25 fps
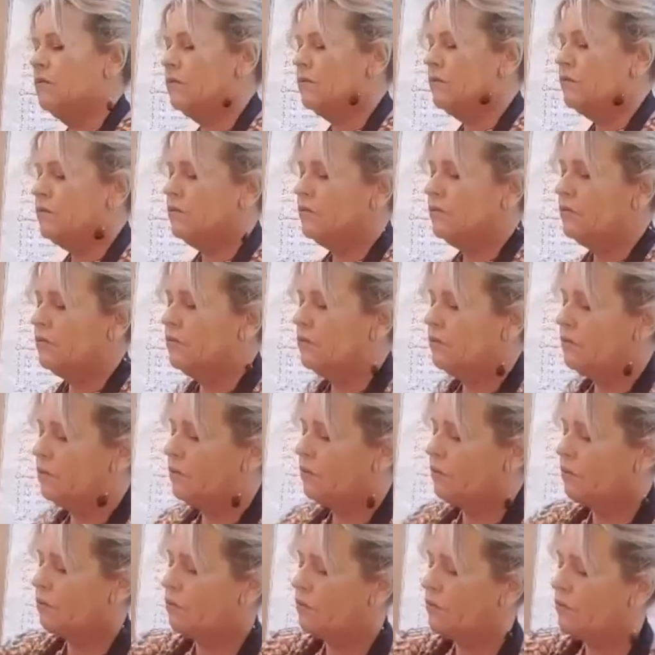
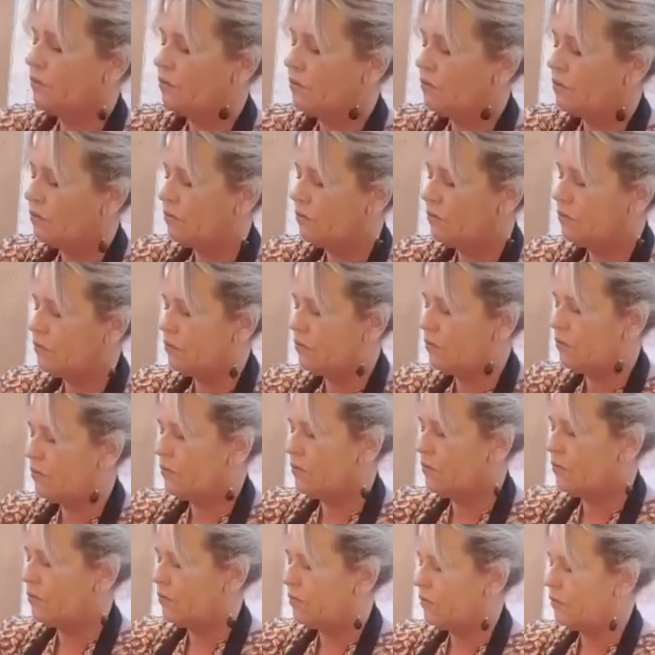
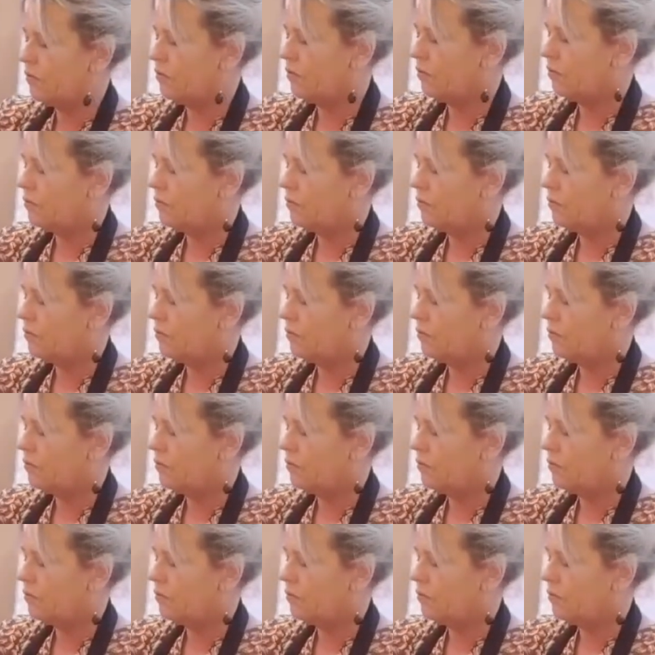(silence)